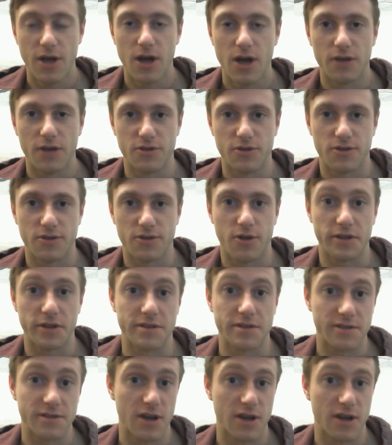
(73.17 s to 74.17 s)
I'd just like to
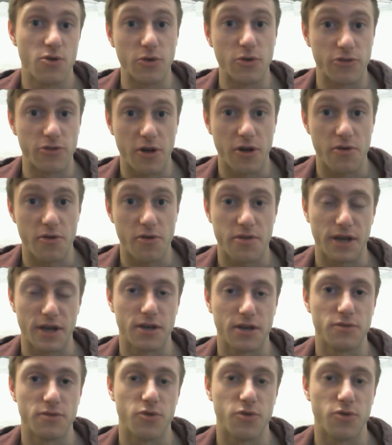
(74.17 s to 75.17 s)
say also thank
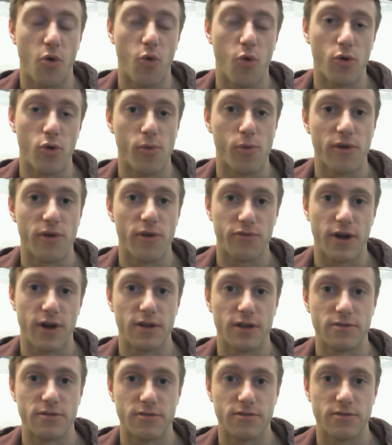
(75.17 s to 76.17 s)
you to all of my
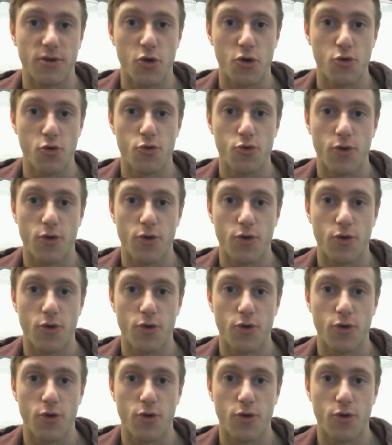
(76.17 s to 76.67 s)
friends who